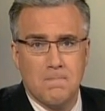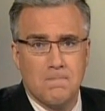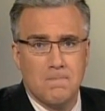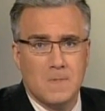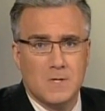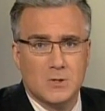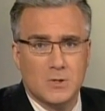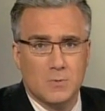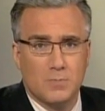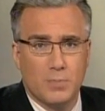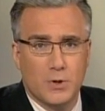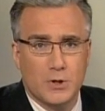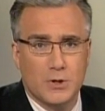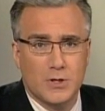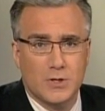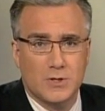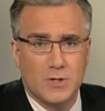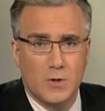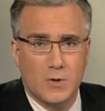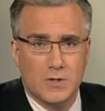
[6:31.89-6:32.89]
Mr.
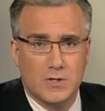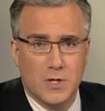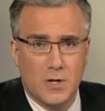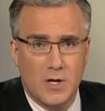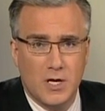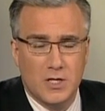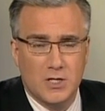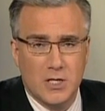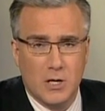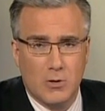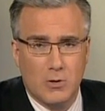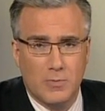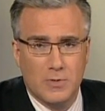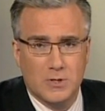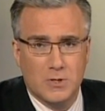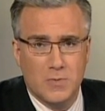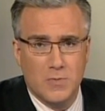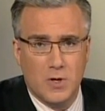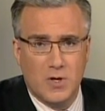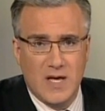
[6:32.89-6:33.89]
Bush's new Attorney General,
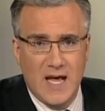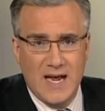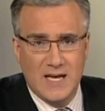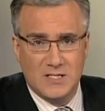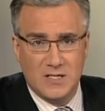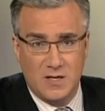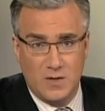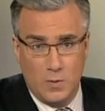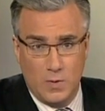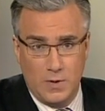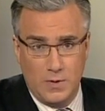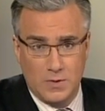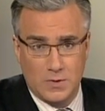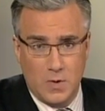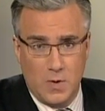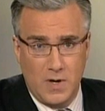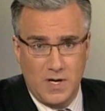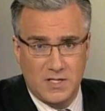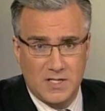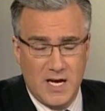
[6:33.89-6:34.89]
Mr. Mukasey, the one who's
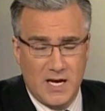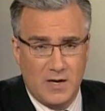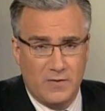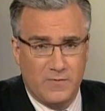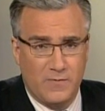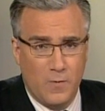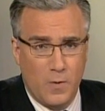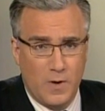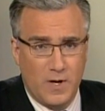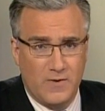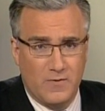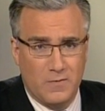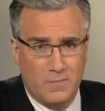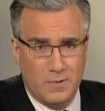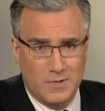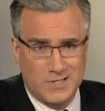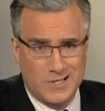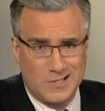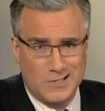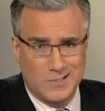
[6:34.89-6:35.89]
already taken 4 different
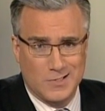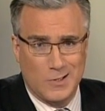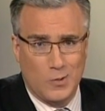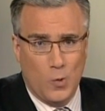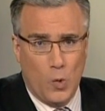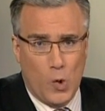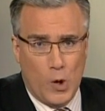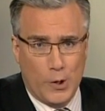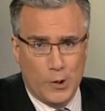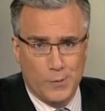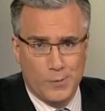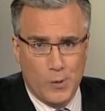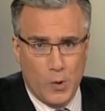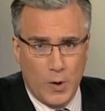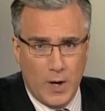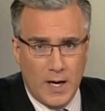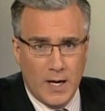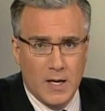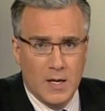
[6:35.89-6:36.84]
positions on waterboarding